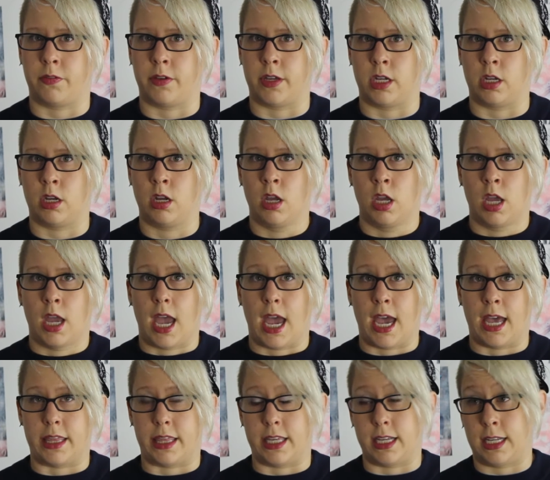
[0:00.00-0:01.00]
And
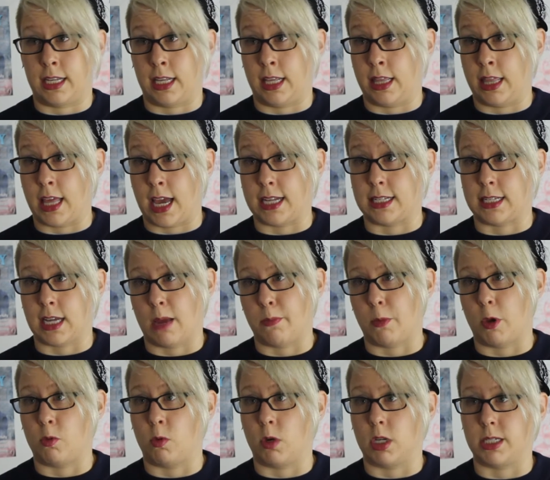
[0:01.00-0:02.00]
at that, that time,
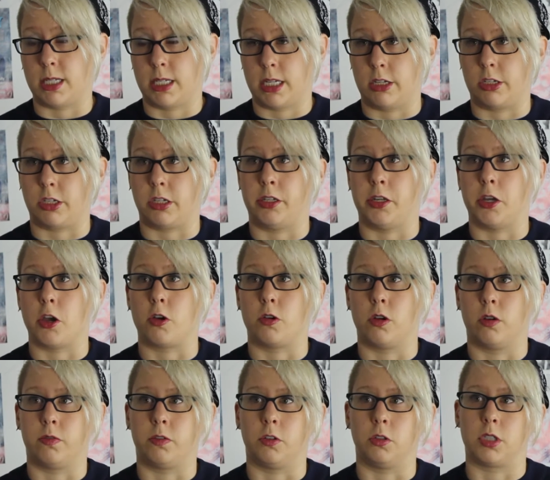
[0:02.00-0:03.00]
I was teaching yoga
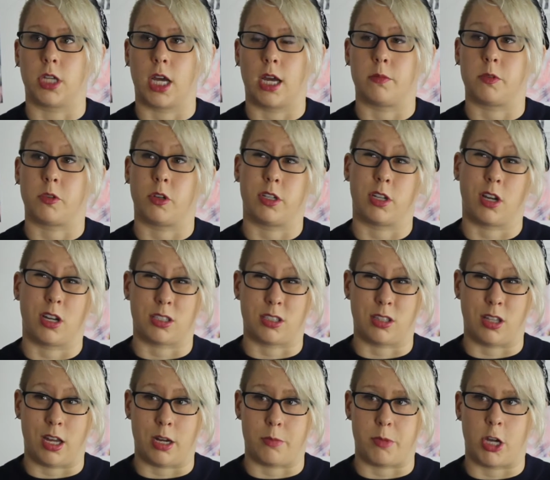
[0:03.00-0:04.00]
full time, so I talked a
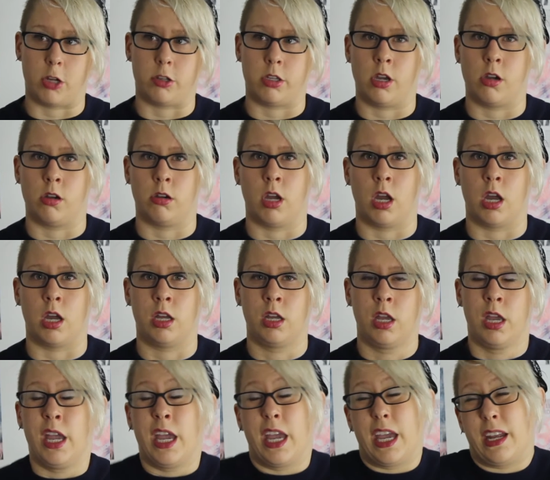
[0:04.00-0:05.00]
lot about yoga,
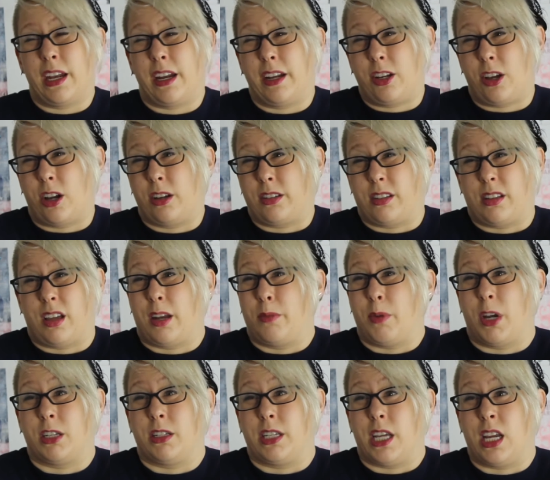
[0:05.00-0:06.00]
and I talked a lot
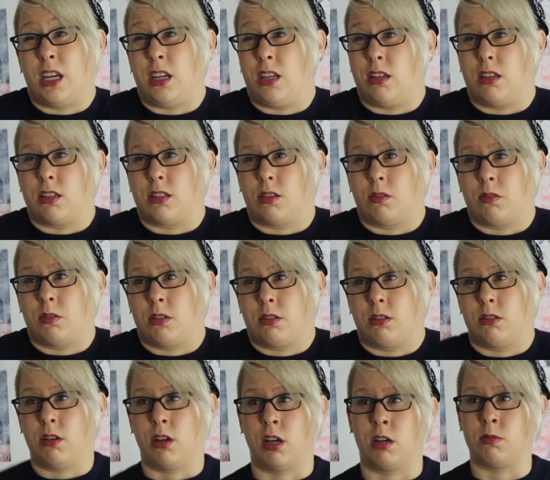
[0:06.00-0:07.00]
about dating because I was
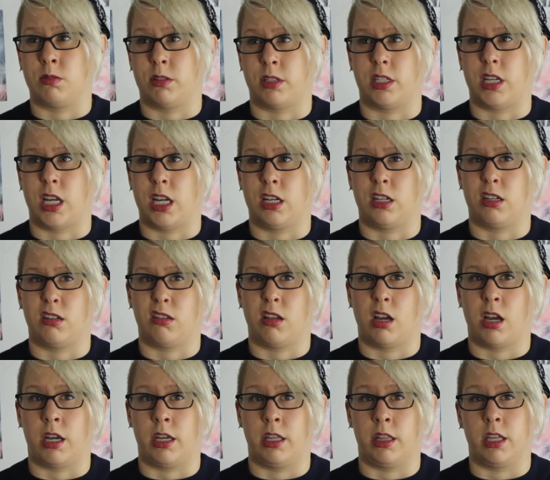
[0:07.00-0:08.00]
I was dating a
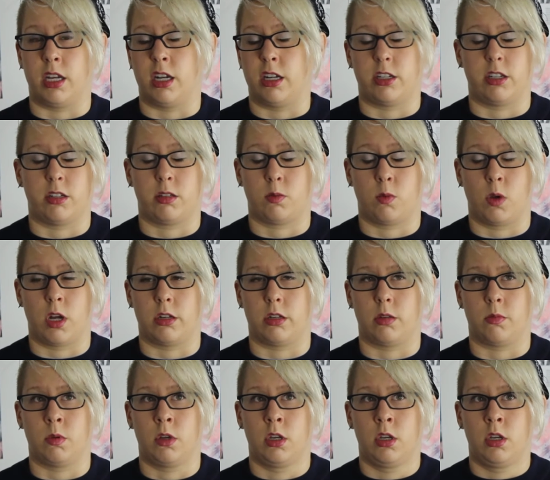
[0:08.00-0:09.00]
lot, and then I just wound up,